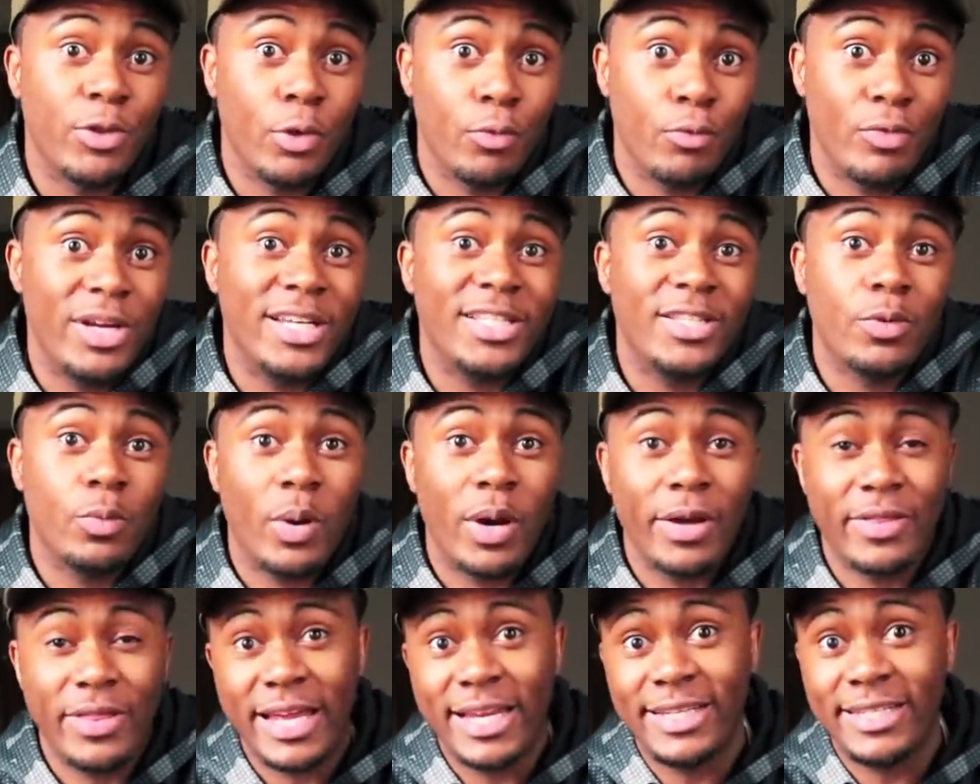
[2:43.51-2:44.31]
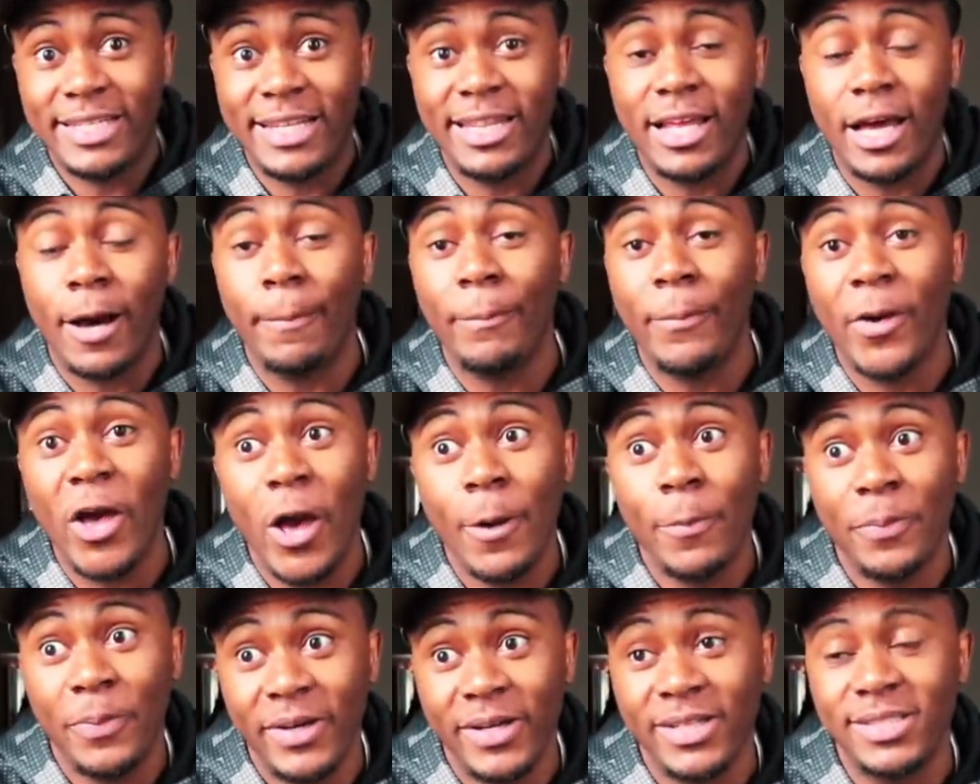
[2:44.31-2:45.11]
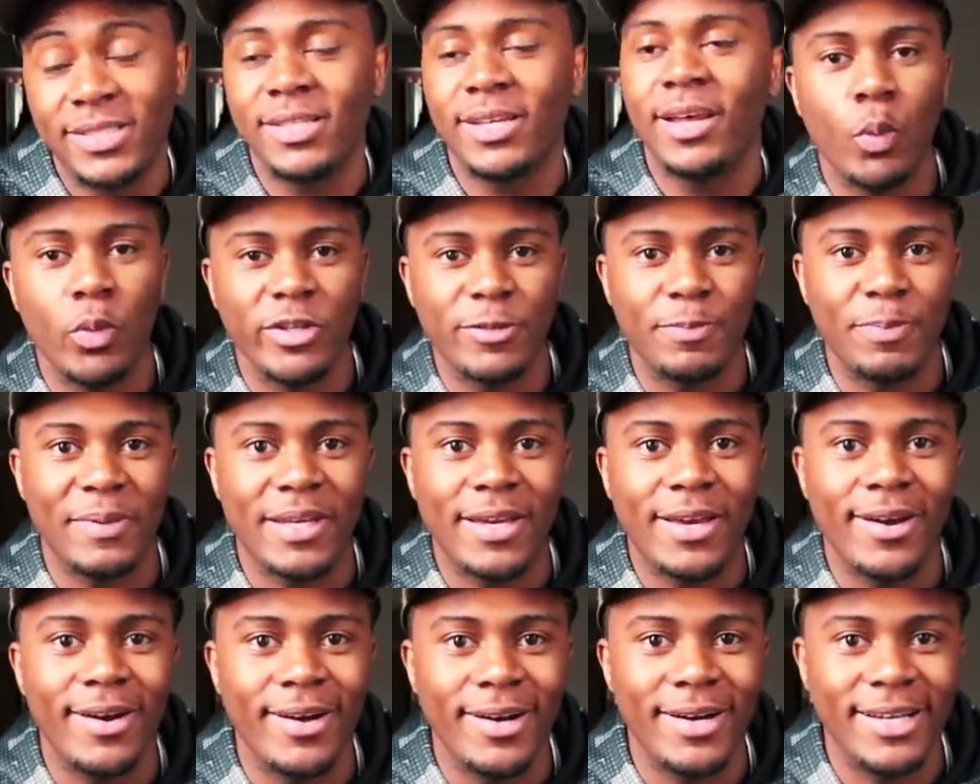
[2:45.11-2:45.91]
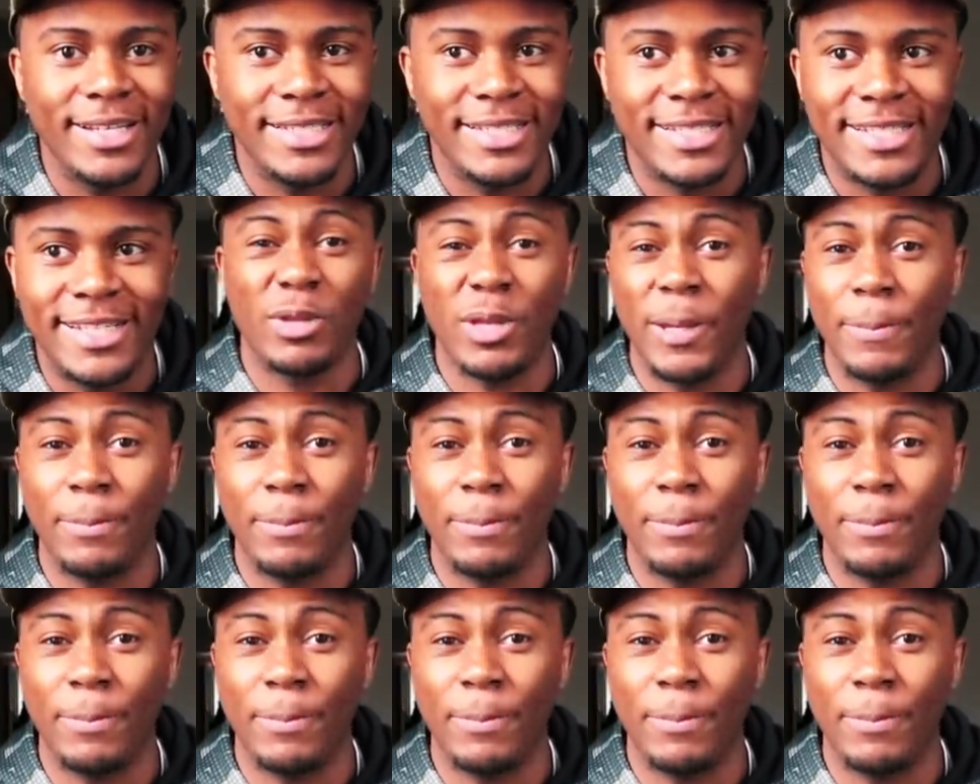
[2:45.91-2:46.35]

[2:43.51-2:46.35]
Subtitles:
the reason why they did that on purpose was because